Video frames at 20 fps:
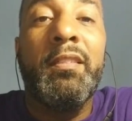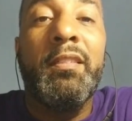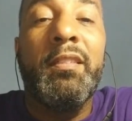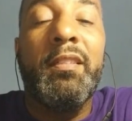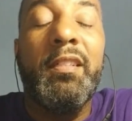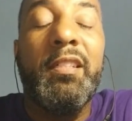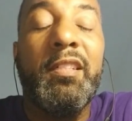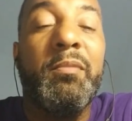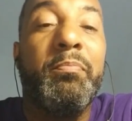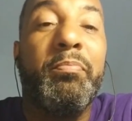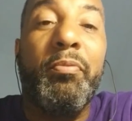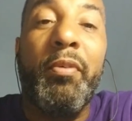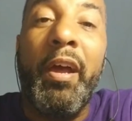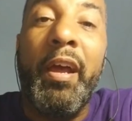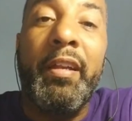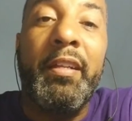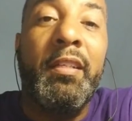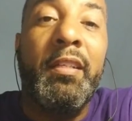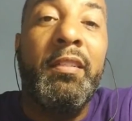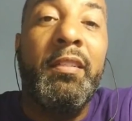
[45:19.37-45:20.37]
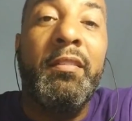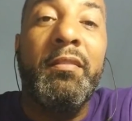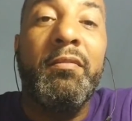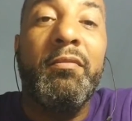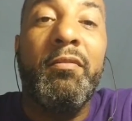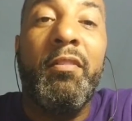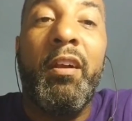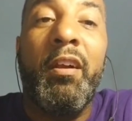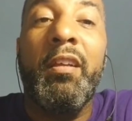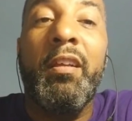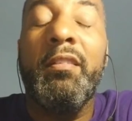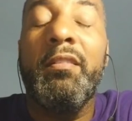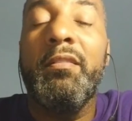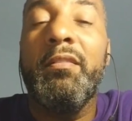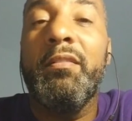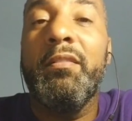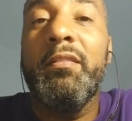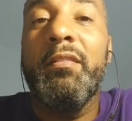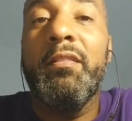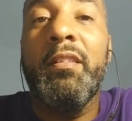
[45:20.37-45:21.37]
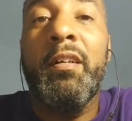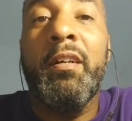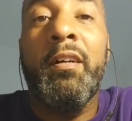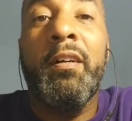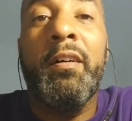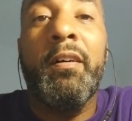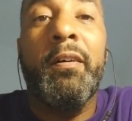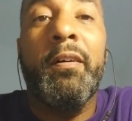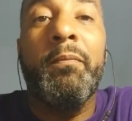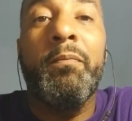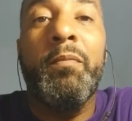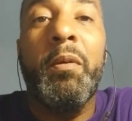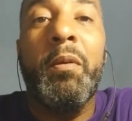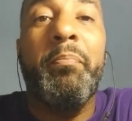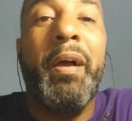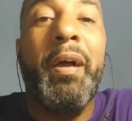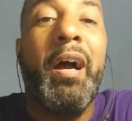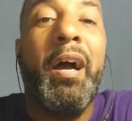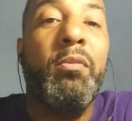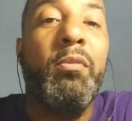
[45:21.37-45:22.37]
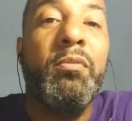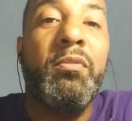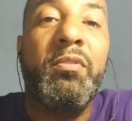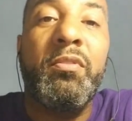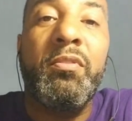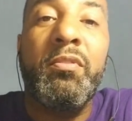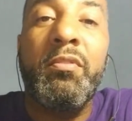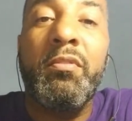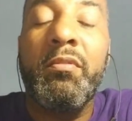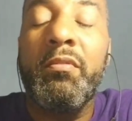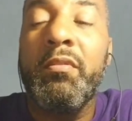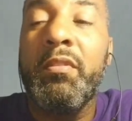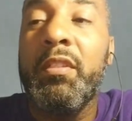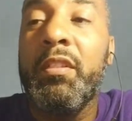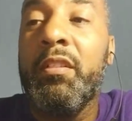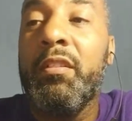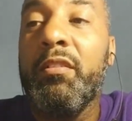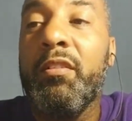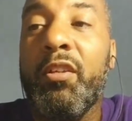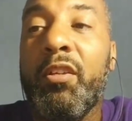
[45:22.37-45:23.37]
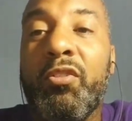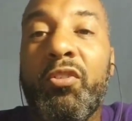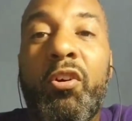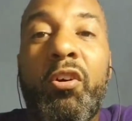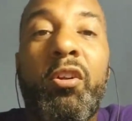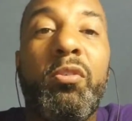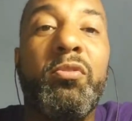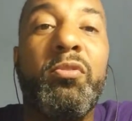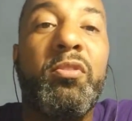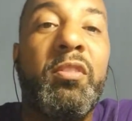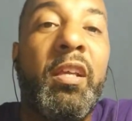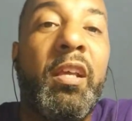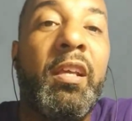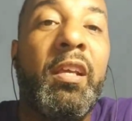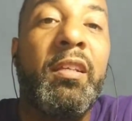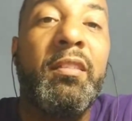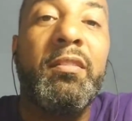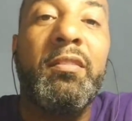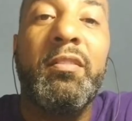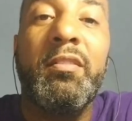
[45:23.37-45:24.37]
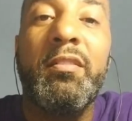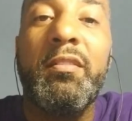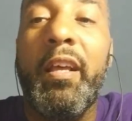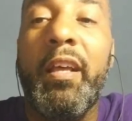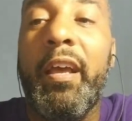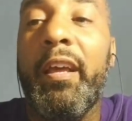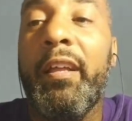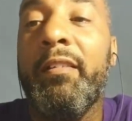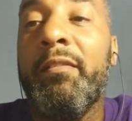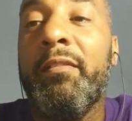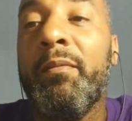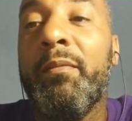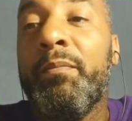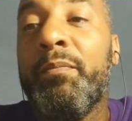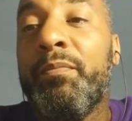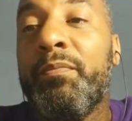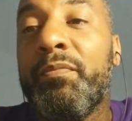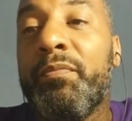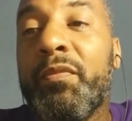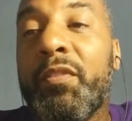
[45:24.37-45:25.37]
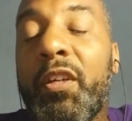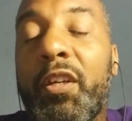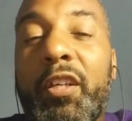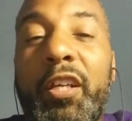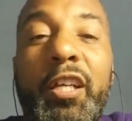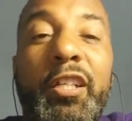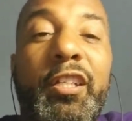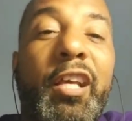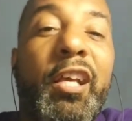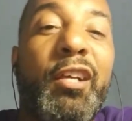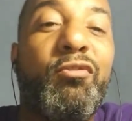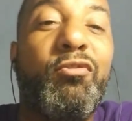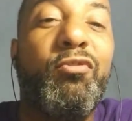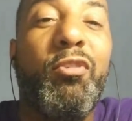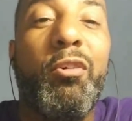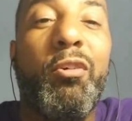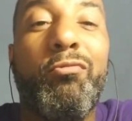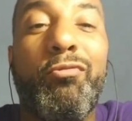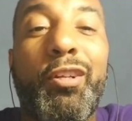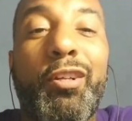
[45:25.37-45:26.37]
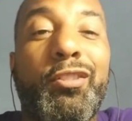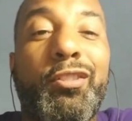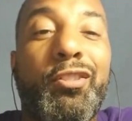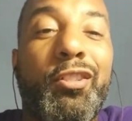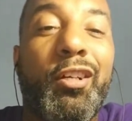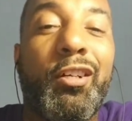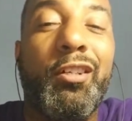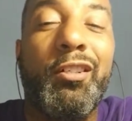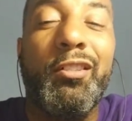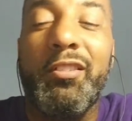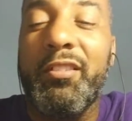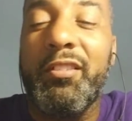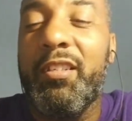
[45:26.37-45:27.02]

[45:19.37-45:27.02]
He's bratty, right? He pouts, does all those things that a kid that grew up rich does.